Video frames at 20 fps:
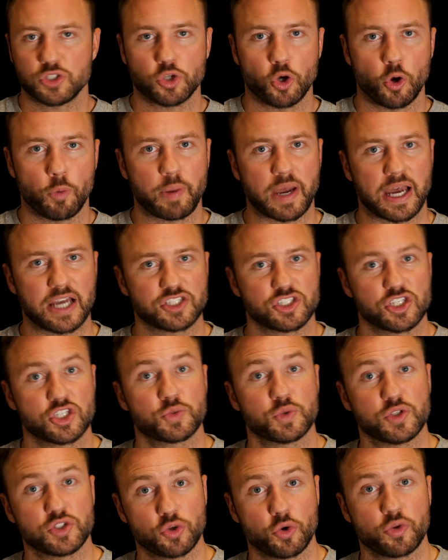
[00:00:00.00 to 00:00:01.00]
saw
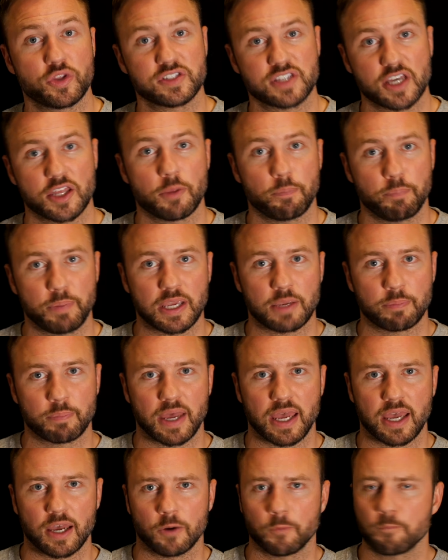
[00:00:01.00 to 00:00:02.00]
Patches, we saw this other big
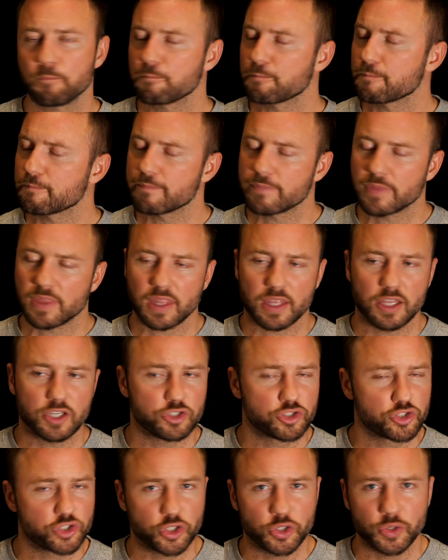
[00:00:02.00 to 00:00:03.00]
male.
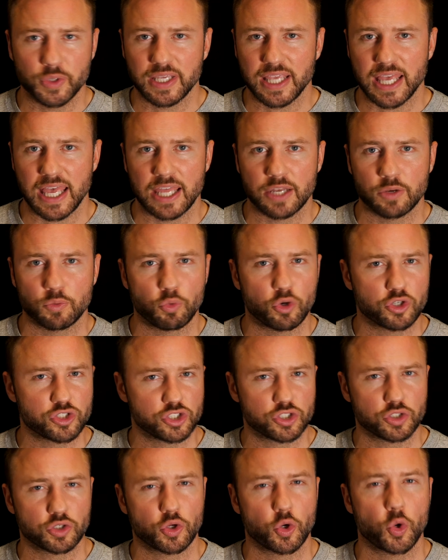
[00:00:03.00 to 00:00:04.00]
Drew, again,
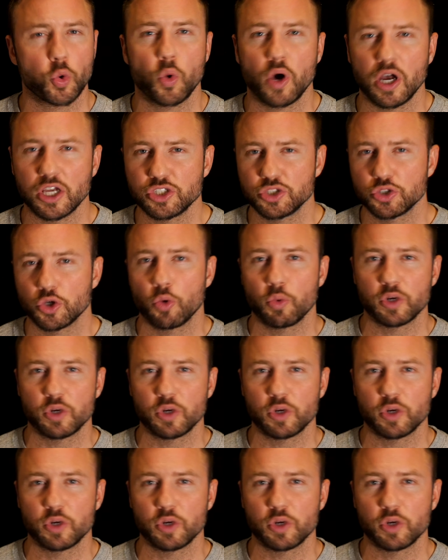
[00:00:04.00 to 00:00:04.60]
wasn't quite sure